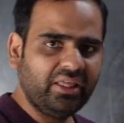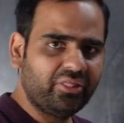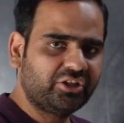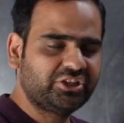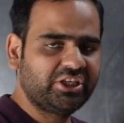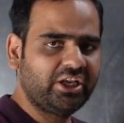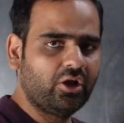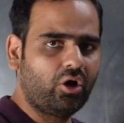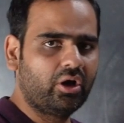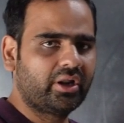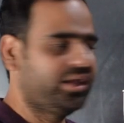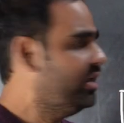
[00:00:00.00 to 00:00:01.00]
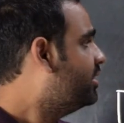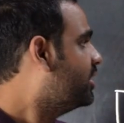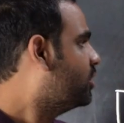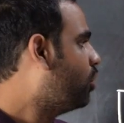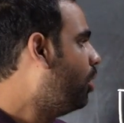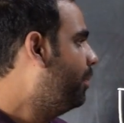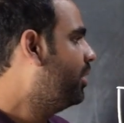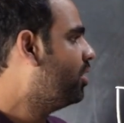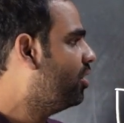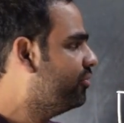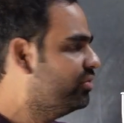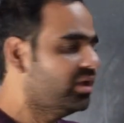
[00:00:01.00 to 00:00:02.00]
is she or he the
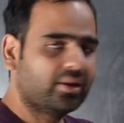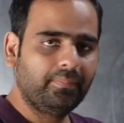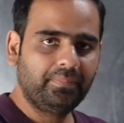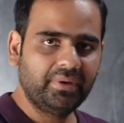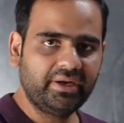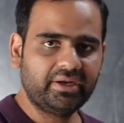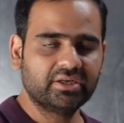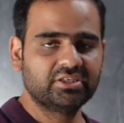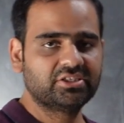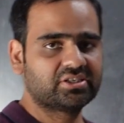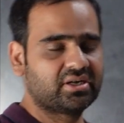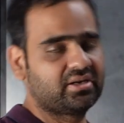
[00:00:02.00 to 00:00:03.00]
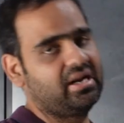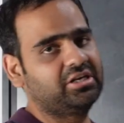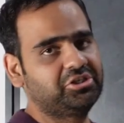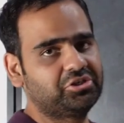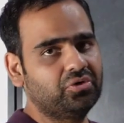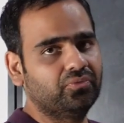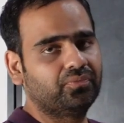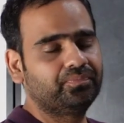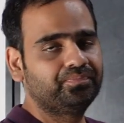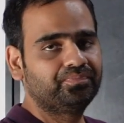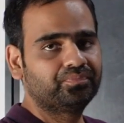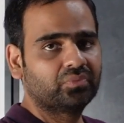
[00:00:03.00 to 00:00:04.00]
topper of the complete class 2?
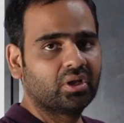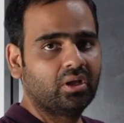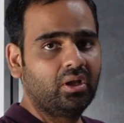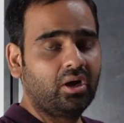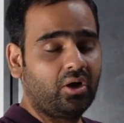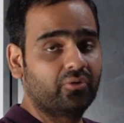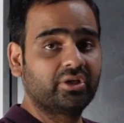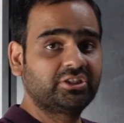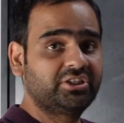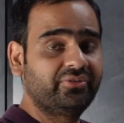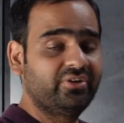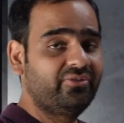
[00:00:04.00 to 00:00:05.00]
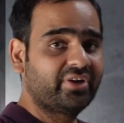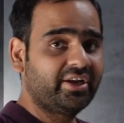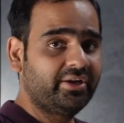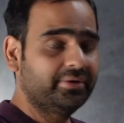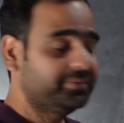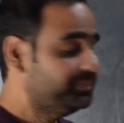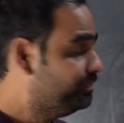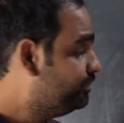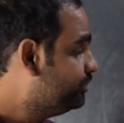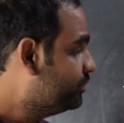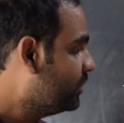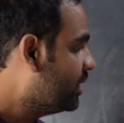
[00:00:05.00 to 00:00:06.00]
How does she will find?
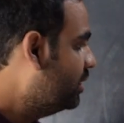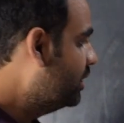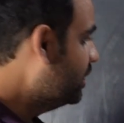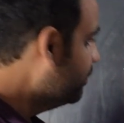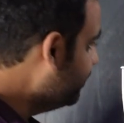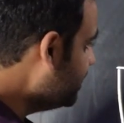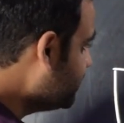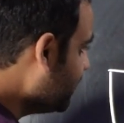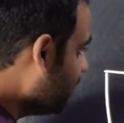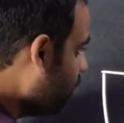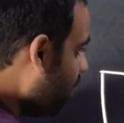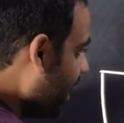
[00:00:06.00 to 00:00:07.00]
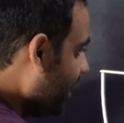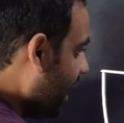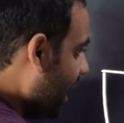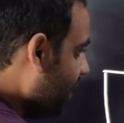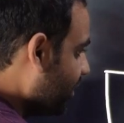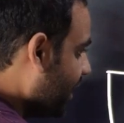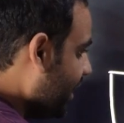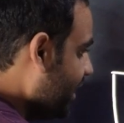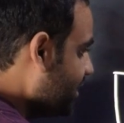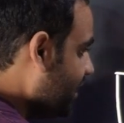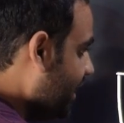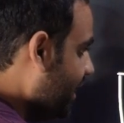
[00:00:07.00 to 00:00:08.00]
Will she go and ask
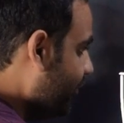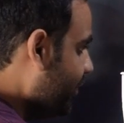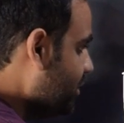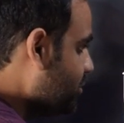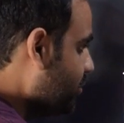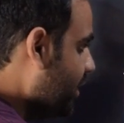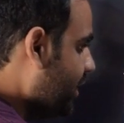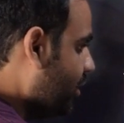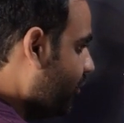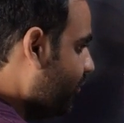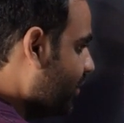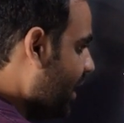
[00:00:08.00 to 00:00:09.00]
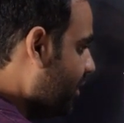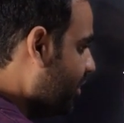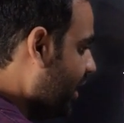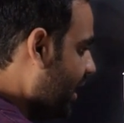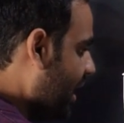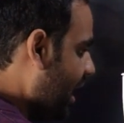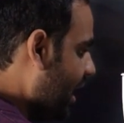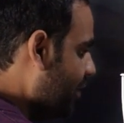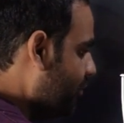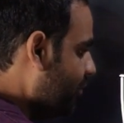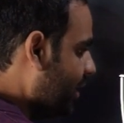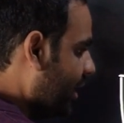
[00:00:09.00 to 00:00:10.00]
each and every student of class A,
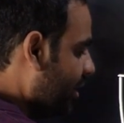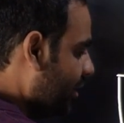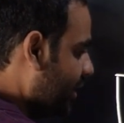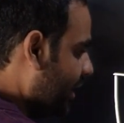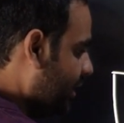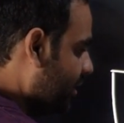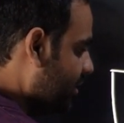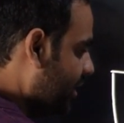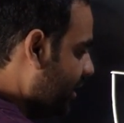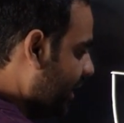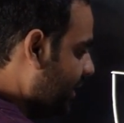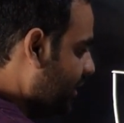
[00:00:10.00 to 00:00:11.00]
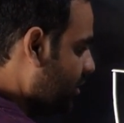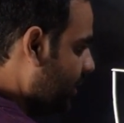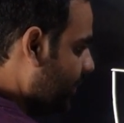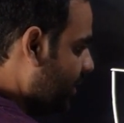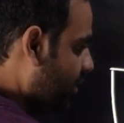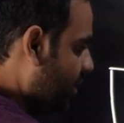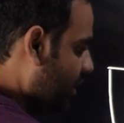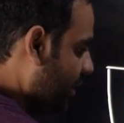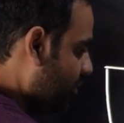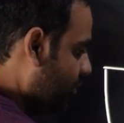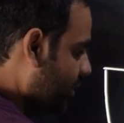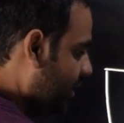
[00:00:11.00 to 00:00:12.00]
are you greater than 93%,
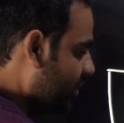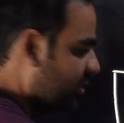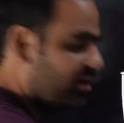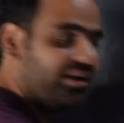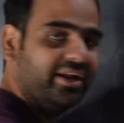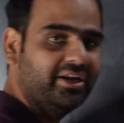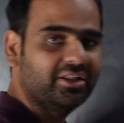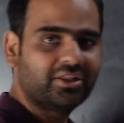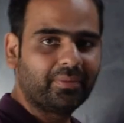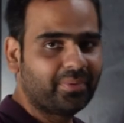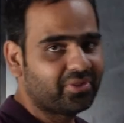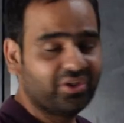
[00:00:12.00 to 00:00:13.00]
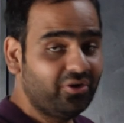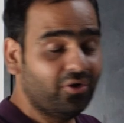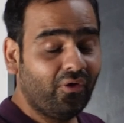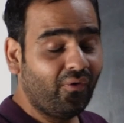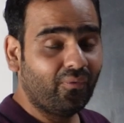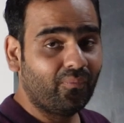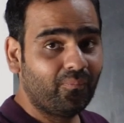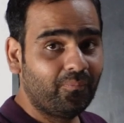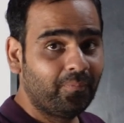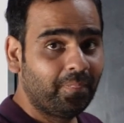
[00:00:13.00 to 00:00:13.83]
are you greater than 93%? No.